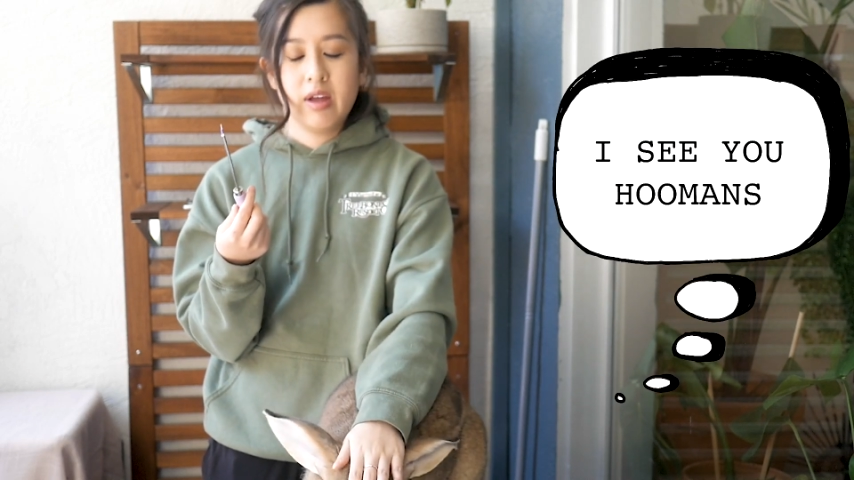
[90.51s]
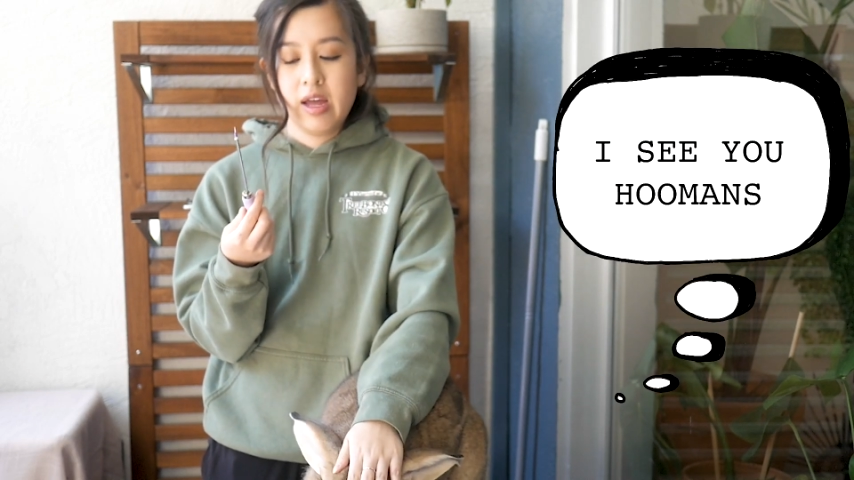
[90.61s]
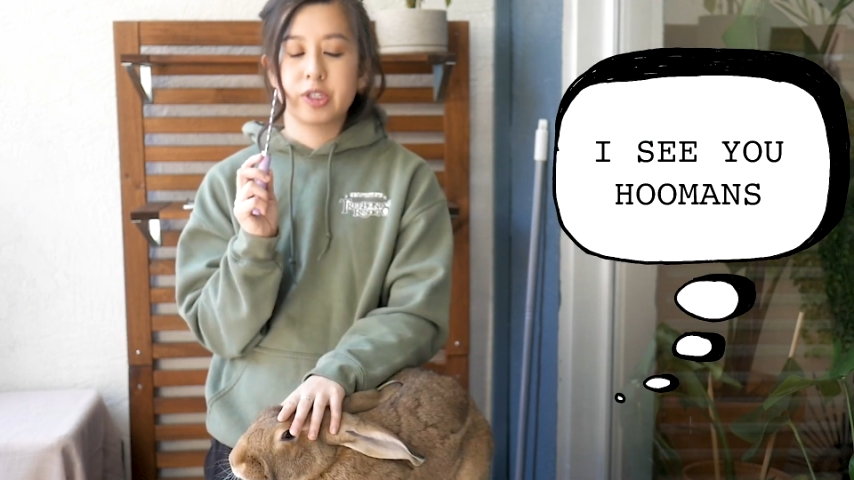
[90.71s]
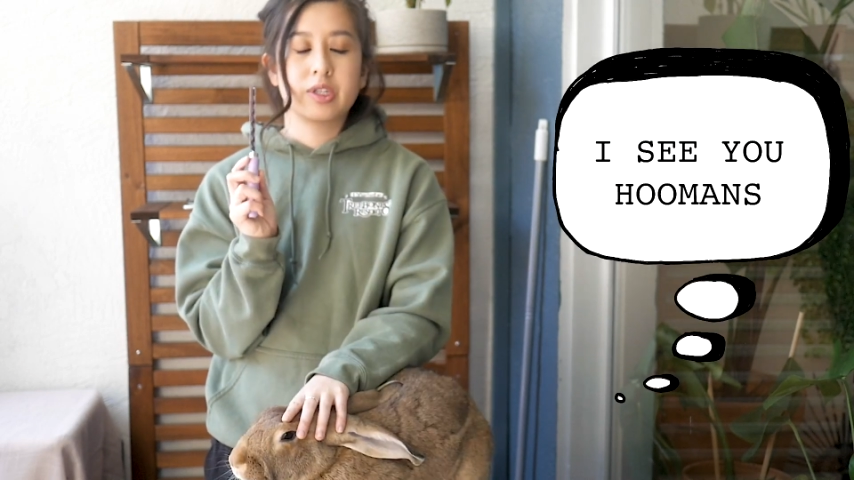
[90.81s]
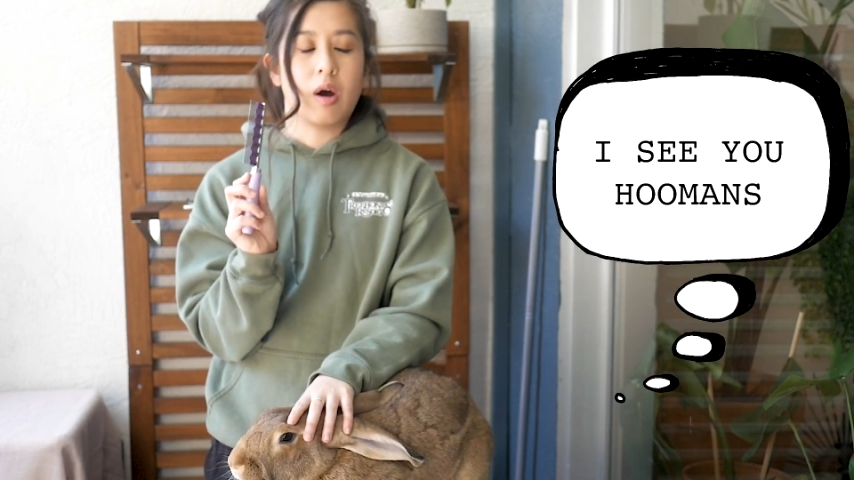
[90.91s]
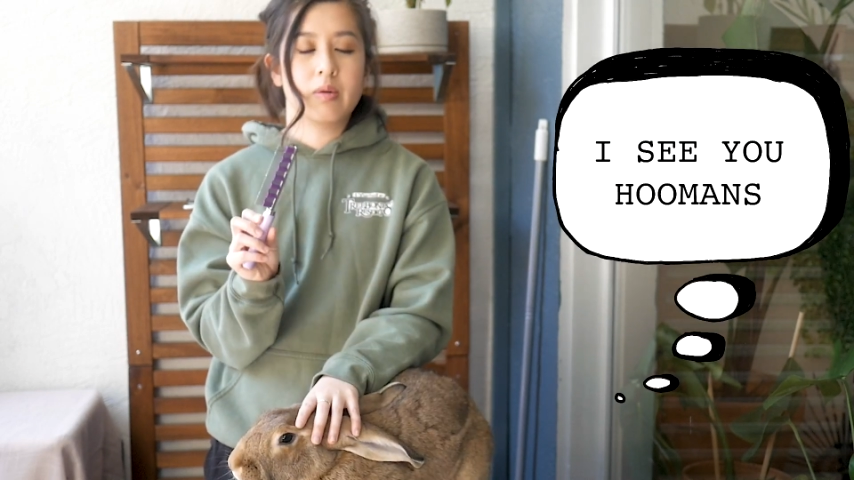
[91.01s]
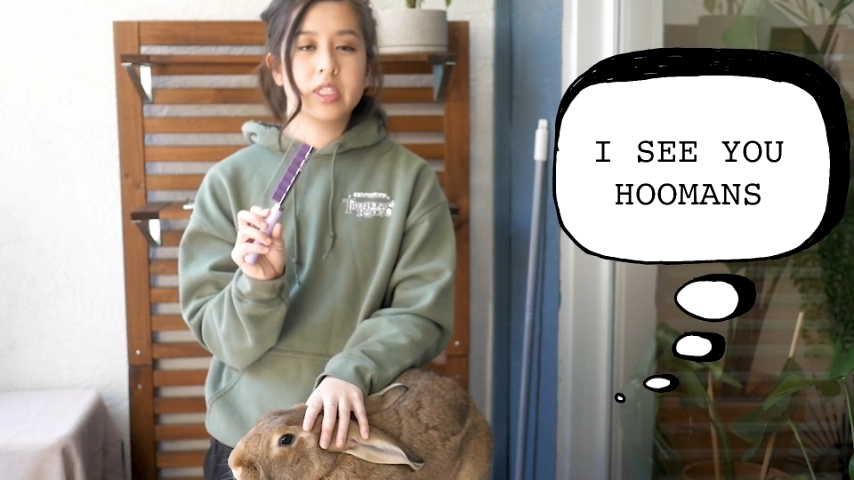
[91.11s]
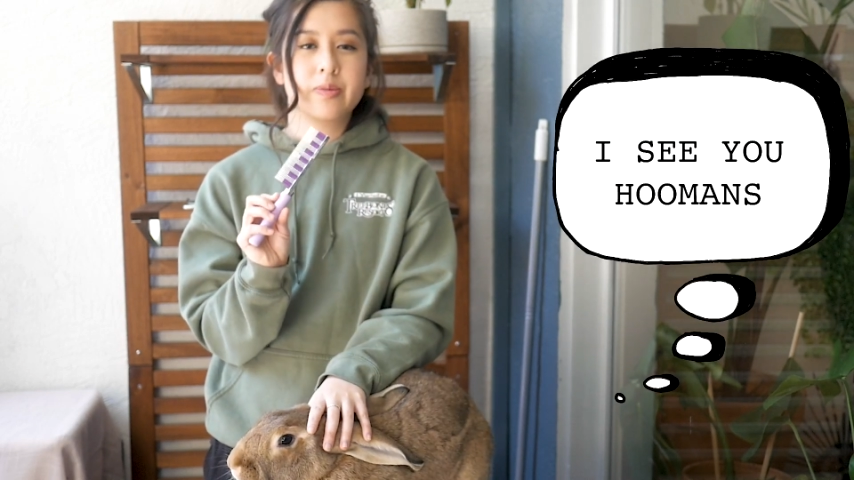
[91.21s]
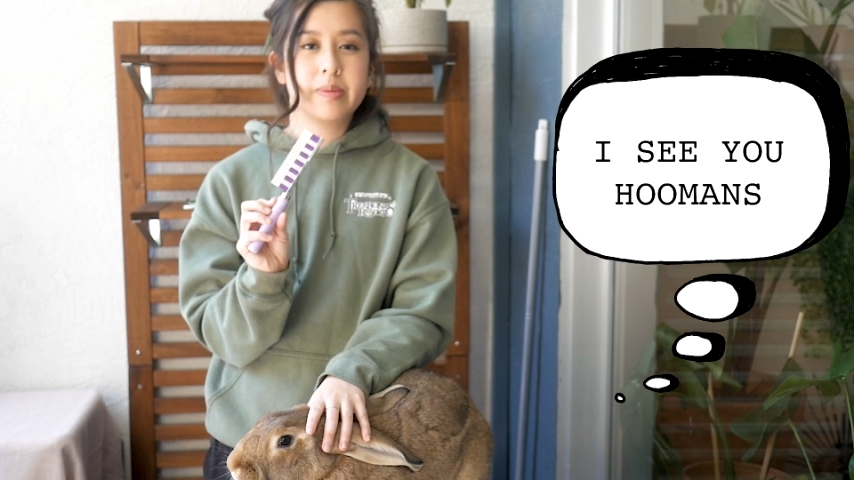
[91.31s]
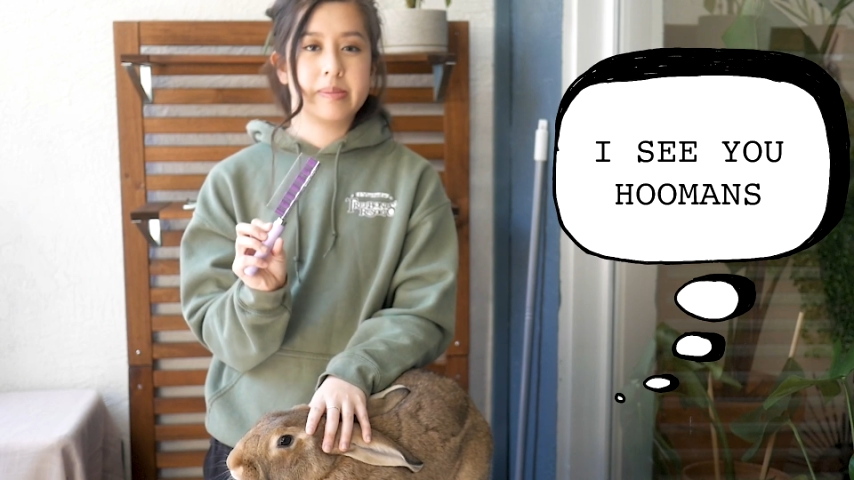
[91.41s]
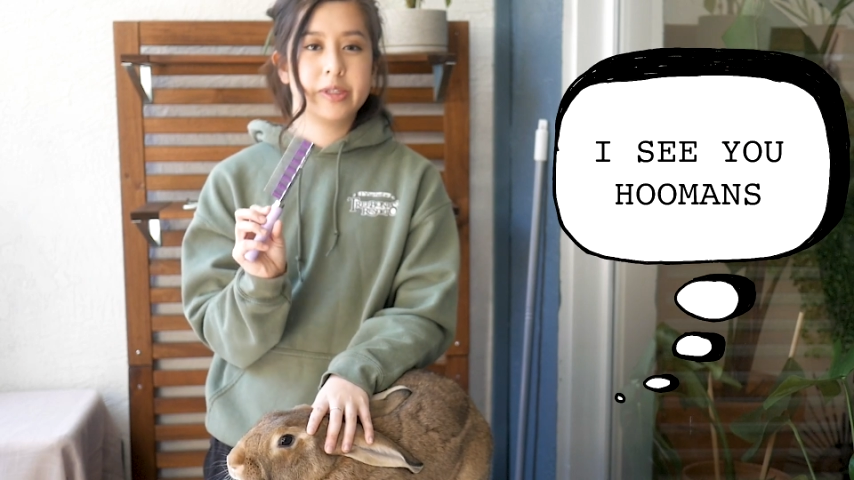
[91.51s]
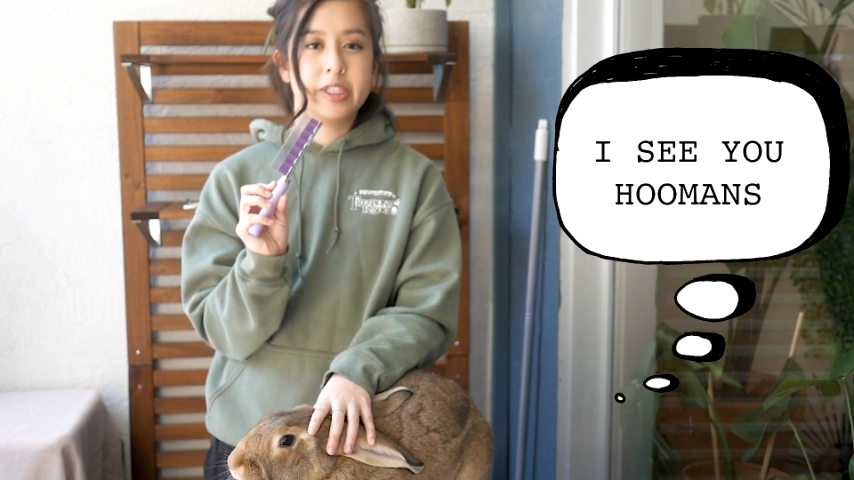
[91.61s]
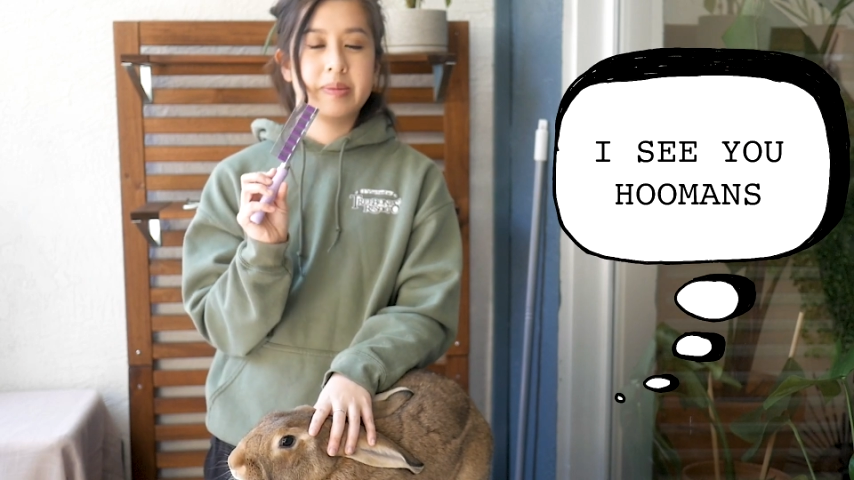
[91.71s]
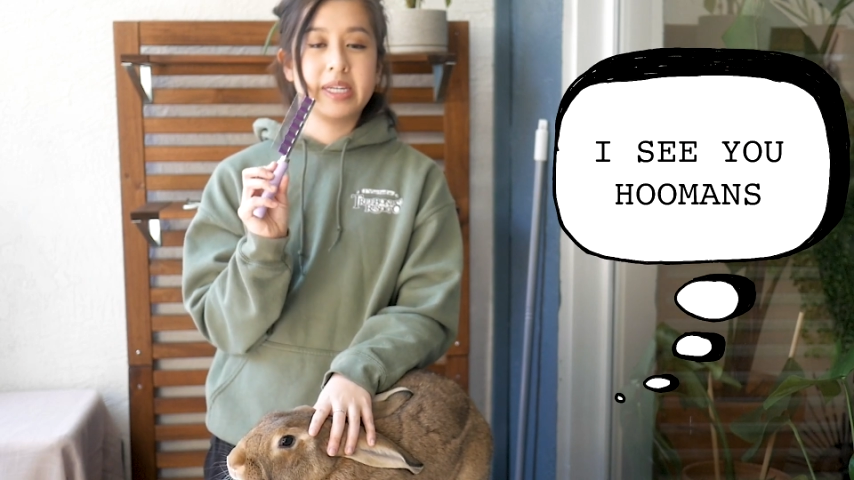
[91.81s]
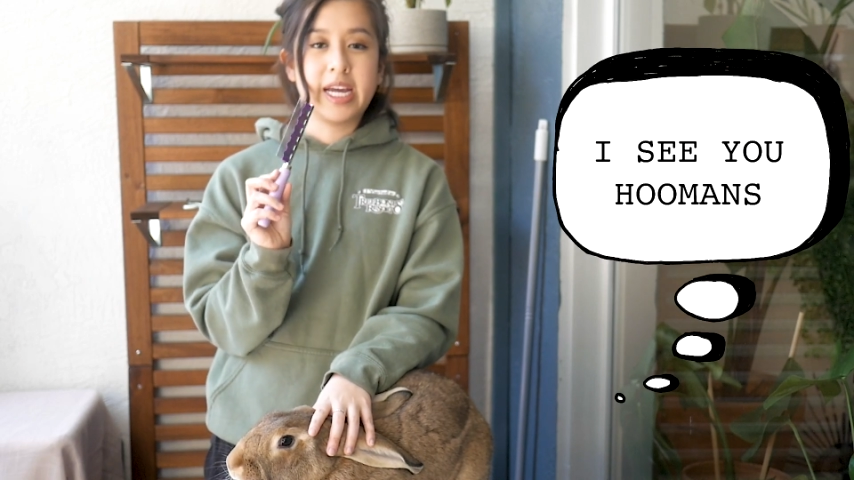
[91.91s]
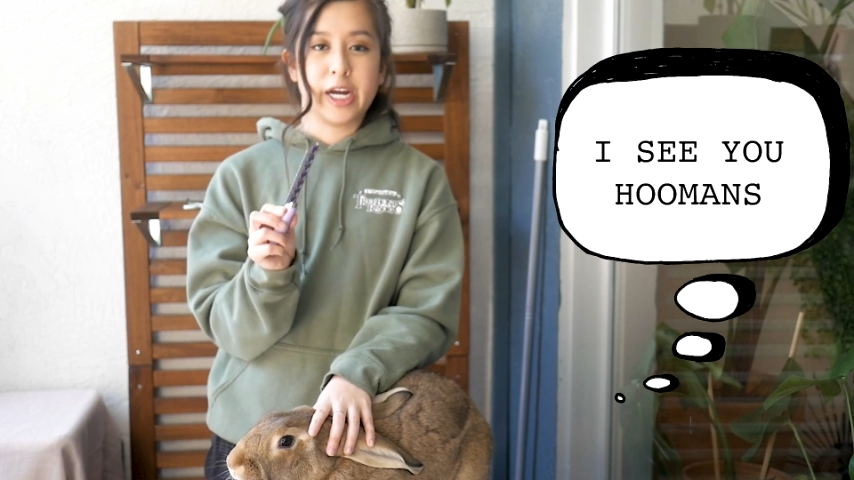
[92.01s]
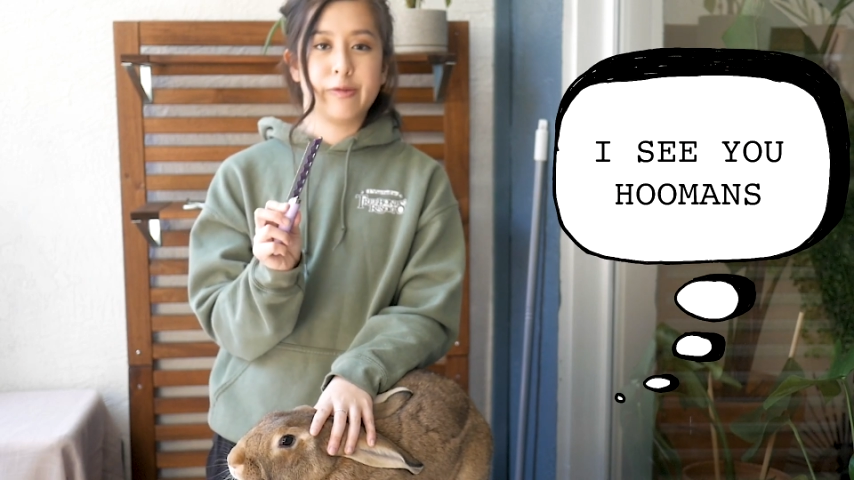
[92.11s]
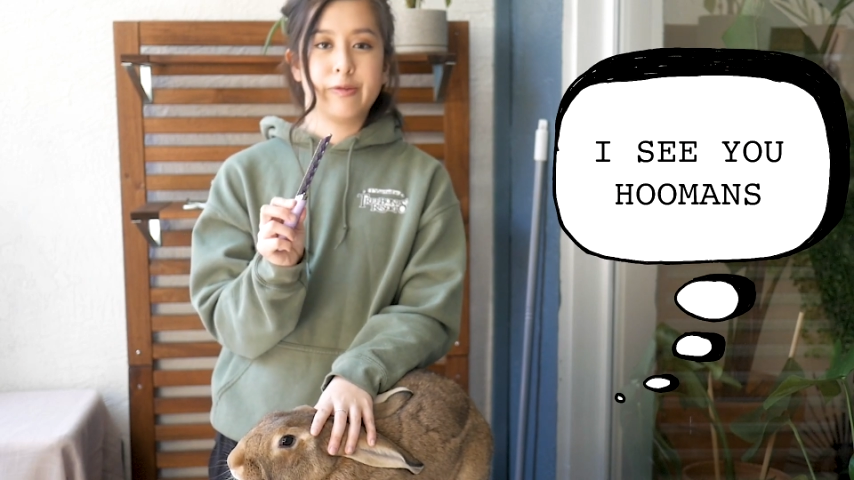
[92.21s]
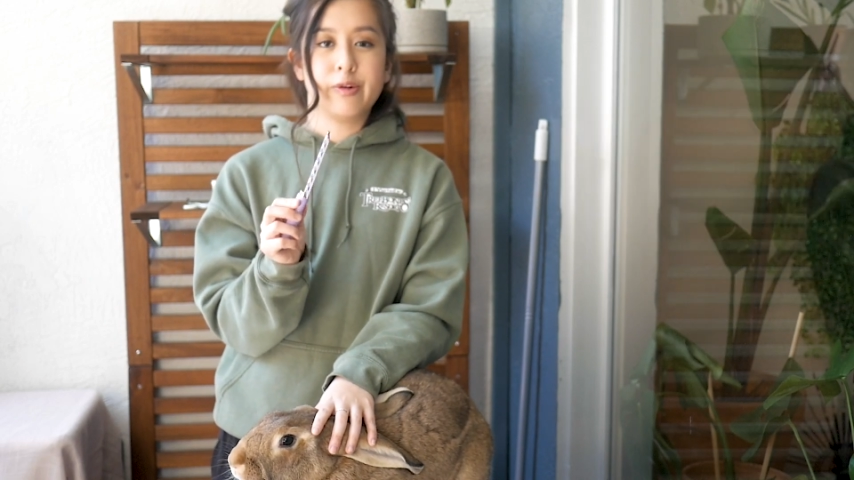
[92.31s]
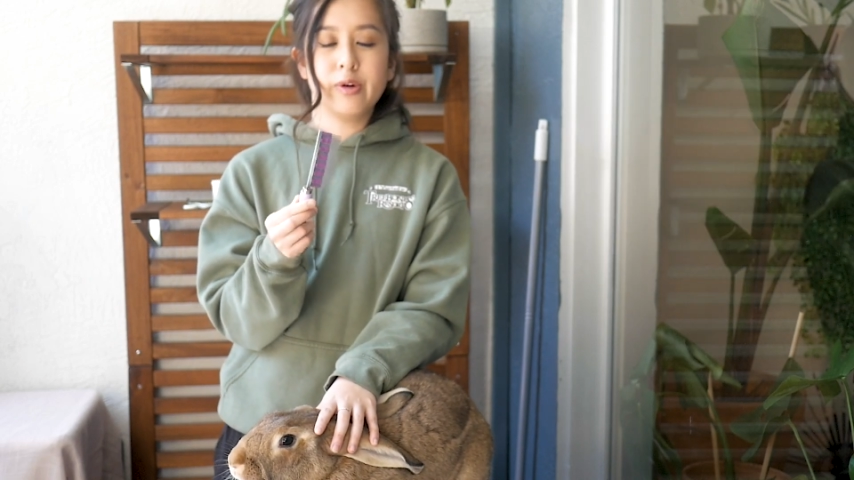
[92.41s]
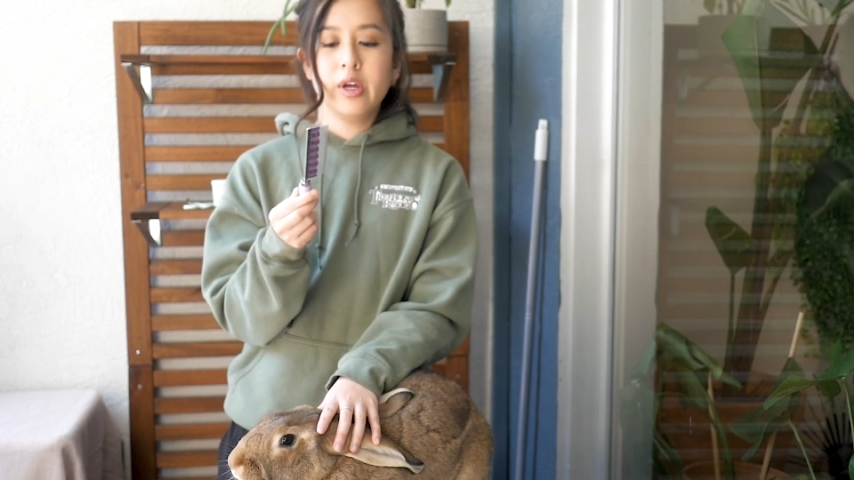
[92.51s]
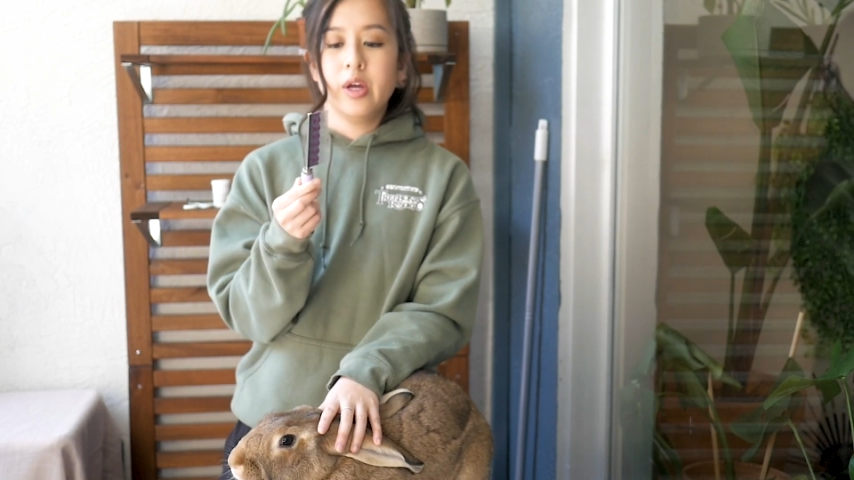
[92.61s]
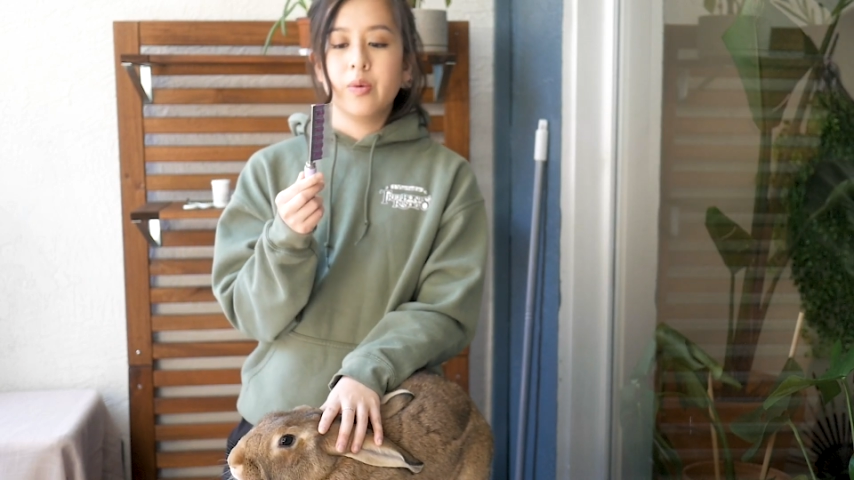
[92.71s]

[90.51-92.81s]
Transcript: Just always remember to be careful